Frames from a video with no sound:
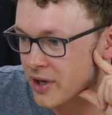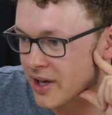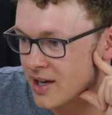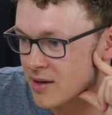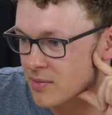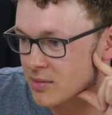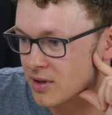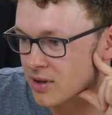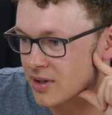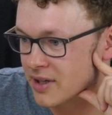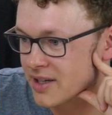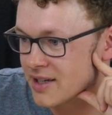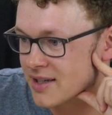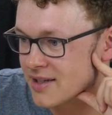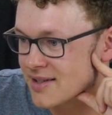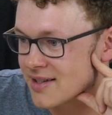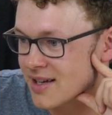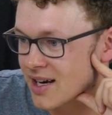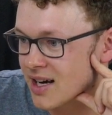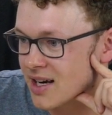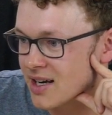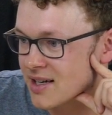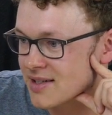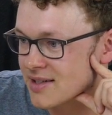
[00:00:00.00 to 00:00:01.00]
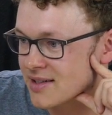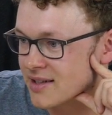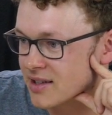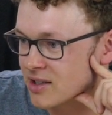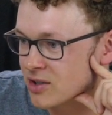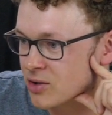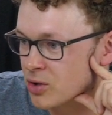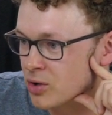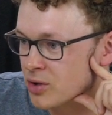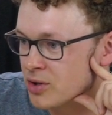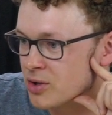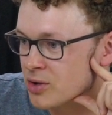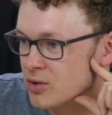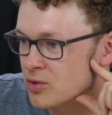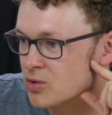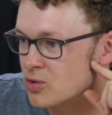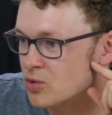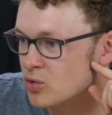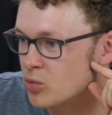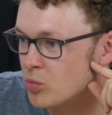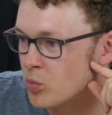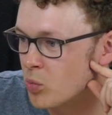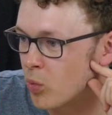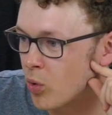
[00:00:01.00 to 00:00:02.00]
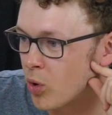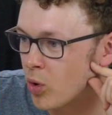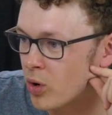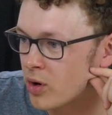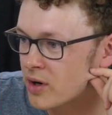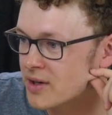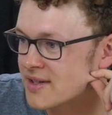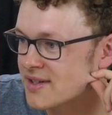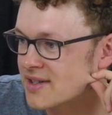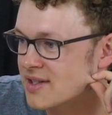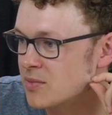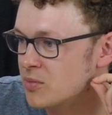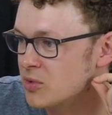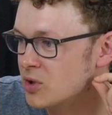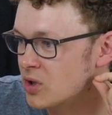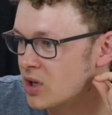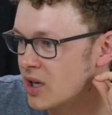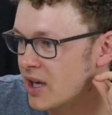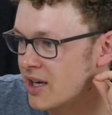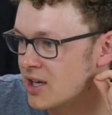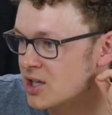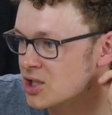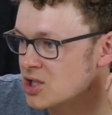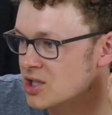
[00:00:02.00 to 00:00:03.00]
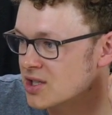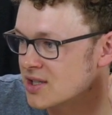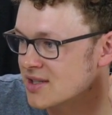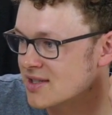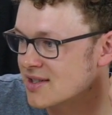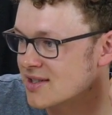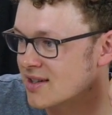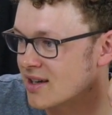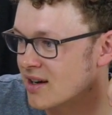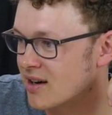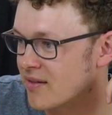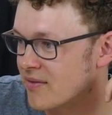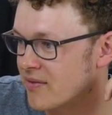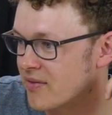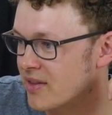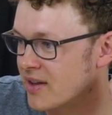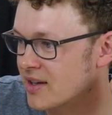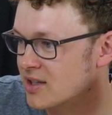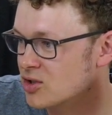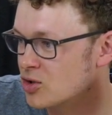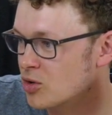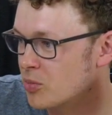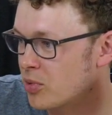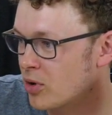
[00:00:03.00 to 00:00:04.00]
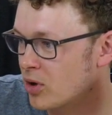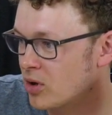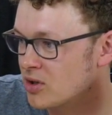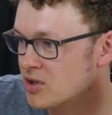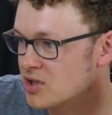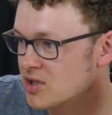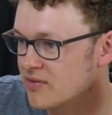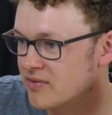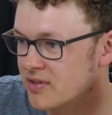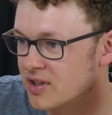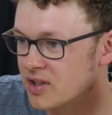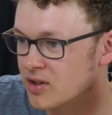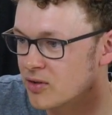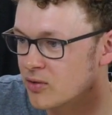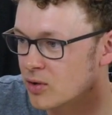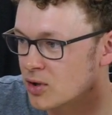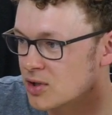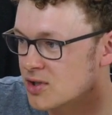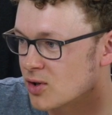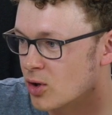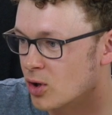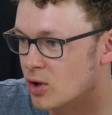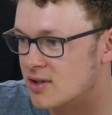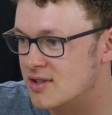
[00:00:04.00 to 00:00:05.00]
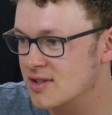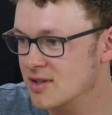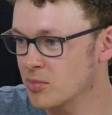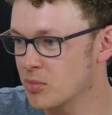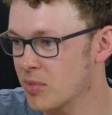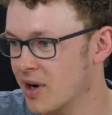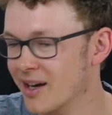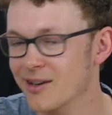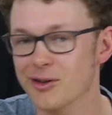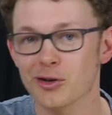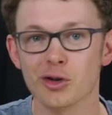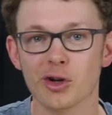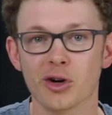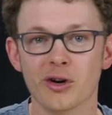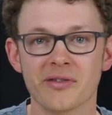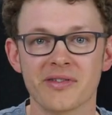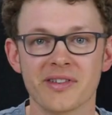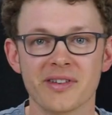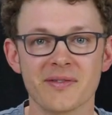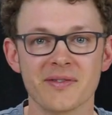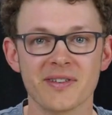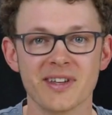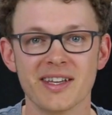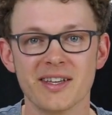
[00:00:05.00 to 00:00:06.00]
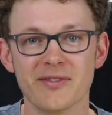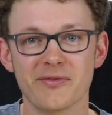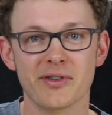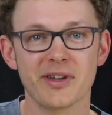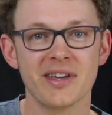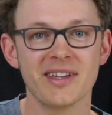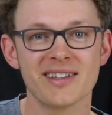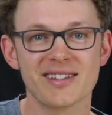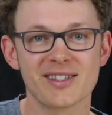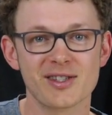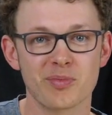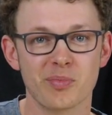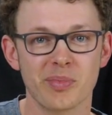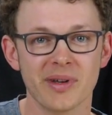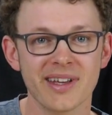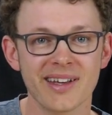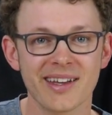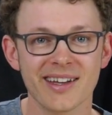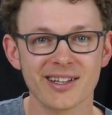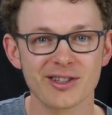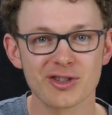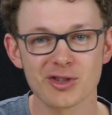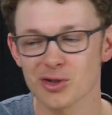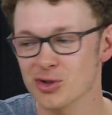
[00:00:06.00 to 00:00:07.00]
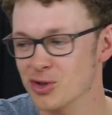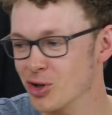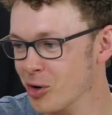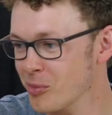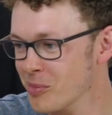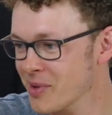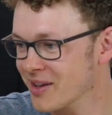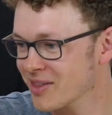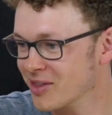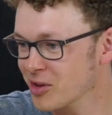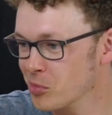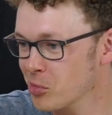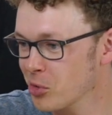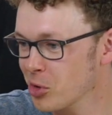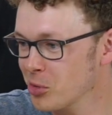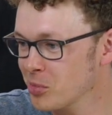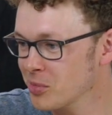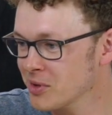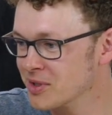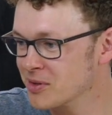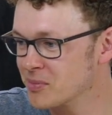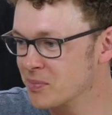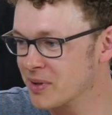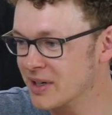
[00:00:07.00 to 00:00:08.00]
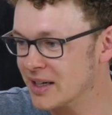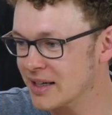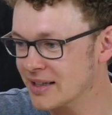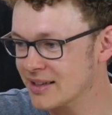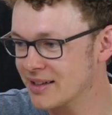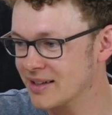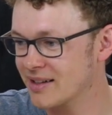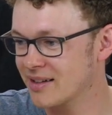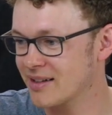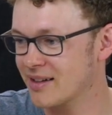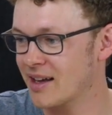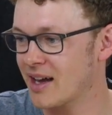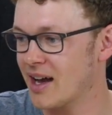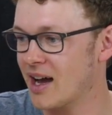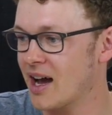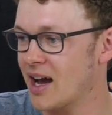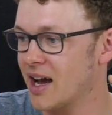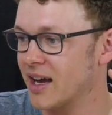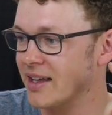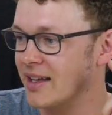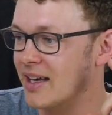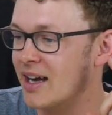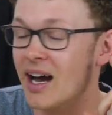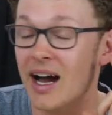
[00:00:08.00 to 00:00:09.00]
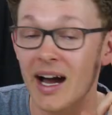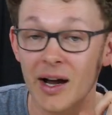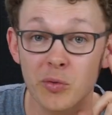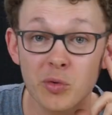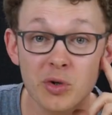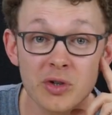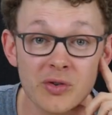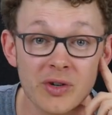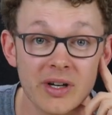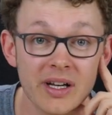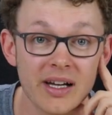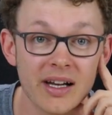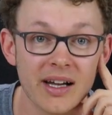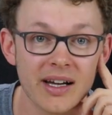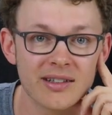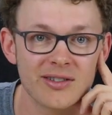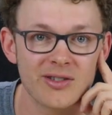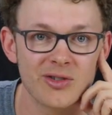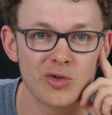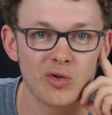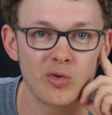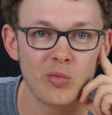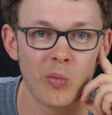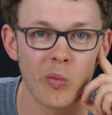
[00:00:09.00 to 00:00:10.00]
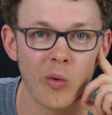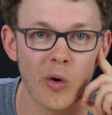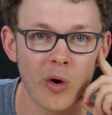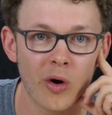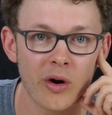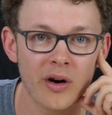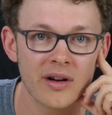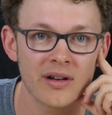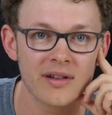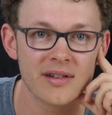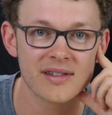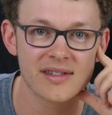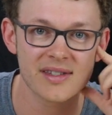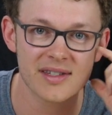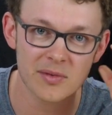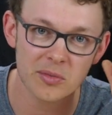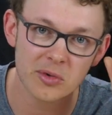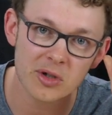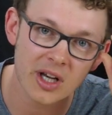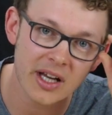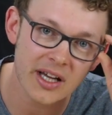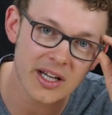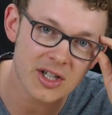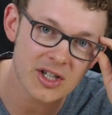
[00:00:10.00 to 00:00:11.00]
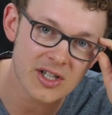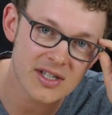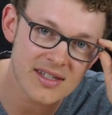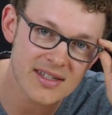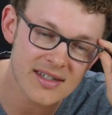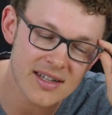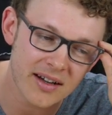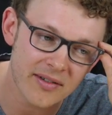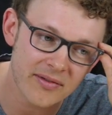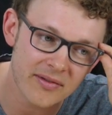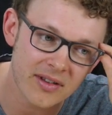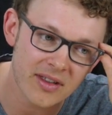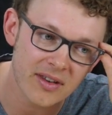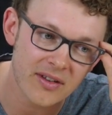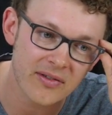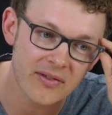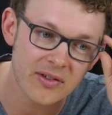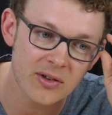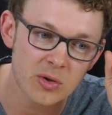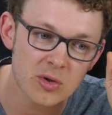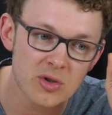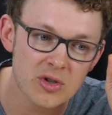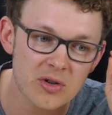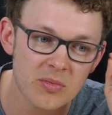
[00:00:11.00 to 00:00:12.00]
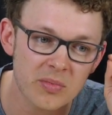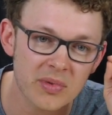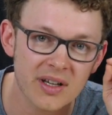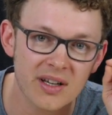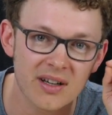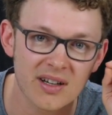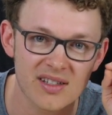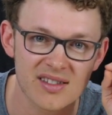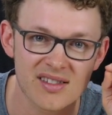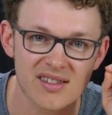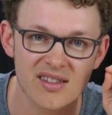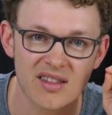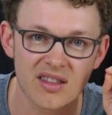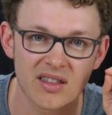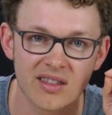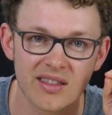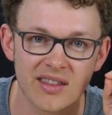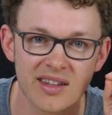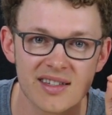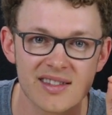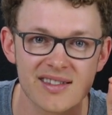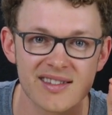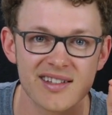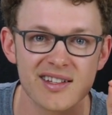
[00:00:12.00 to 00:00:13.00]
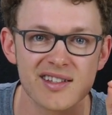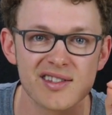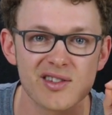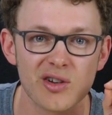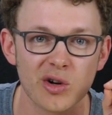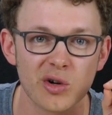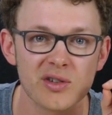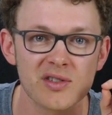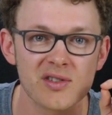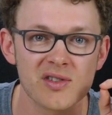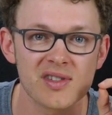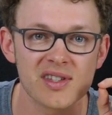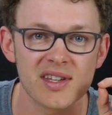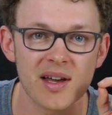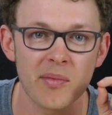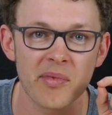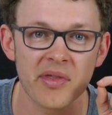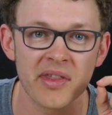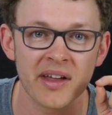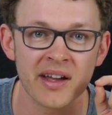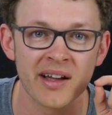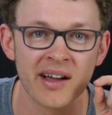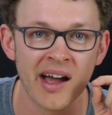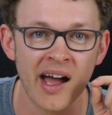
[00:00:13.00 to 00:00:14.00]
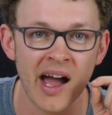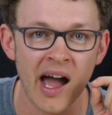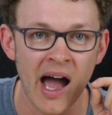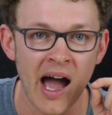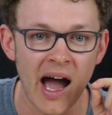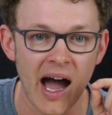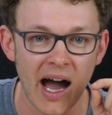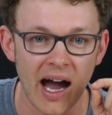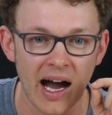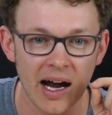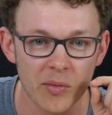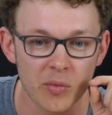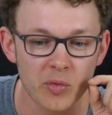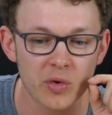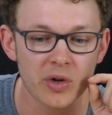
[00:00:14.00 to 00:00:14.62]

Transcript: Cable is asking, could you do more simulation stuff? That topology video was awesome. I don't know if he is speaking to Tom at the moment, but yeah, I would really like to do more simulation stuff in the future, because this is also something I'm